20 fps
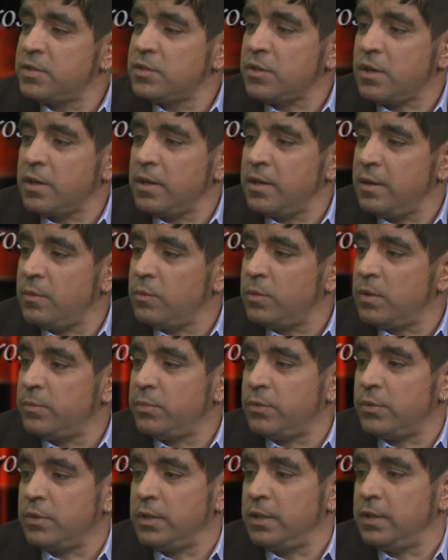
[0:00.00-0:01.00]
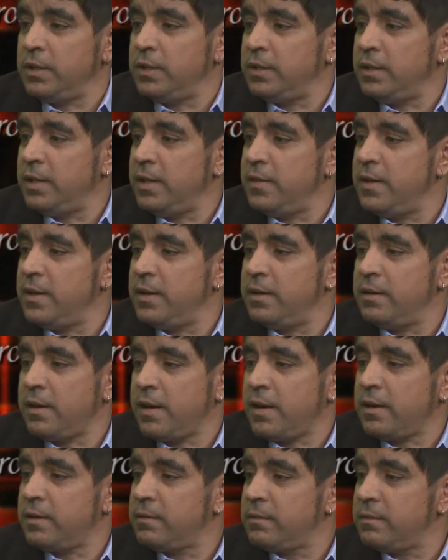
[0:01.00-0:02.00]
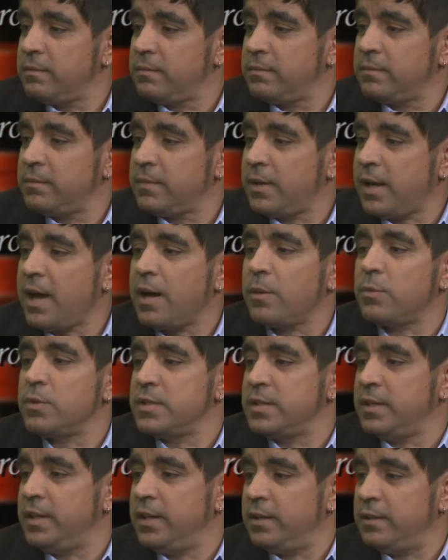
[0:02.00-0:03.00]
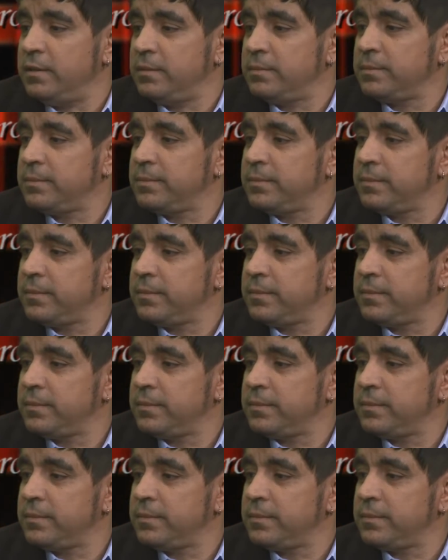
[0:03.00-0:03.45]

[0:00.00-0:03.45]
started at one point, and then how was it hidden?